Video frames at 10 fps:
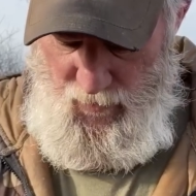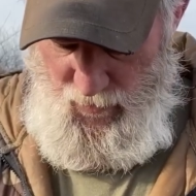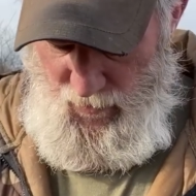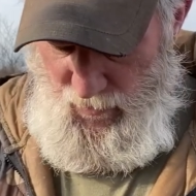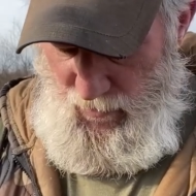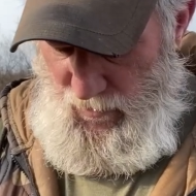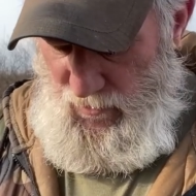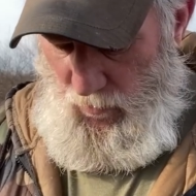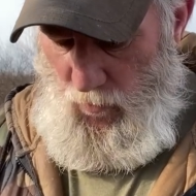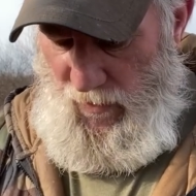So
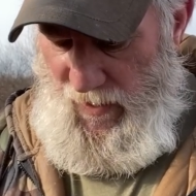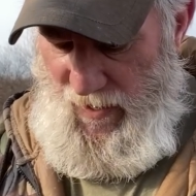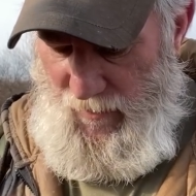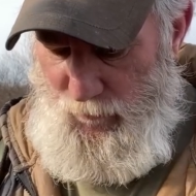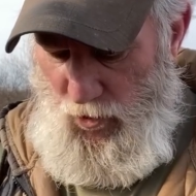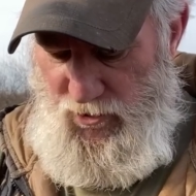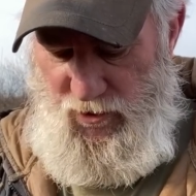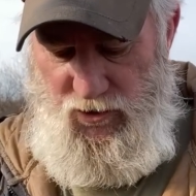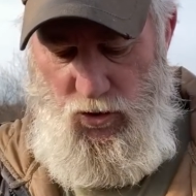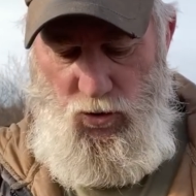we went ahead and purchased
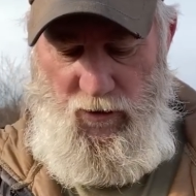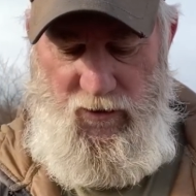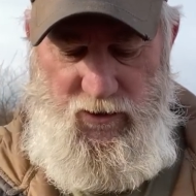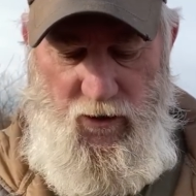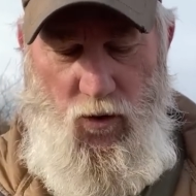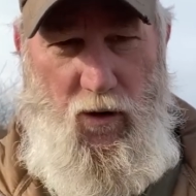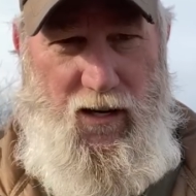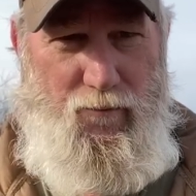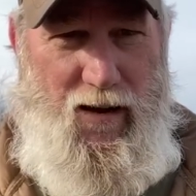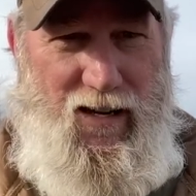the tooling so that we
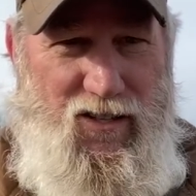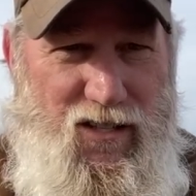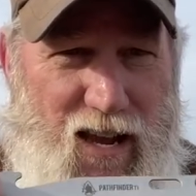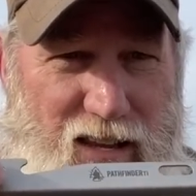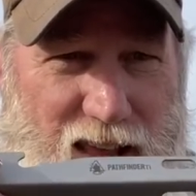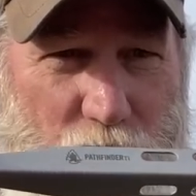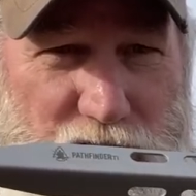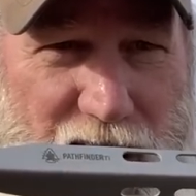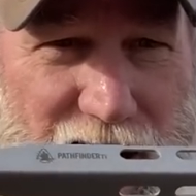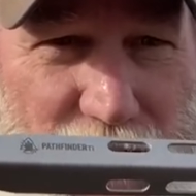could make a stake that
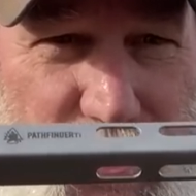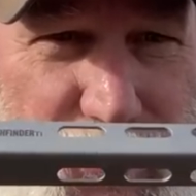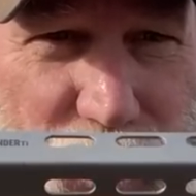was eight inches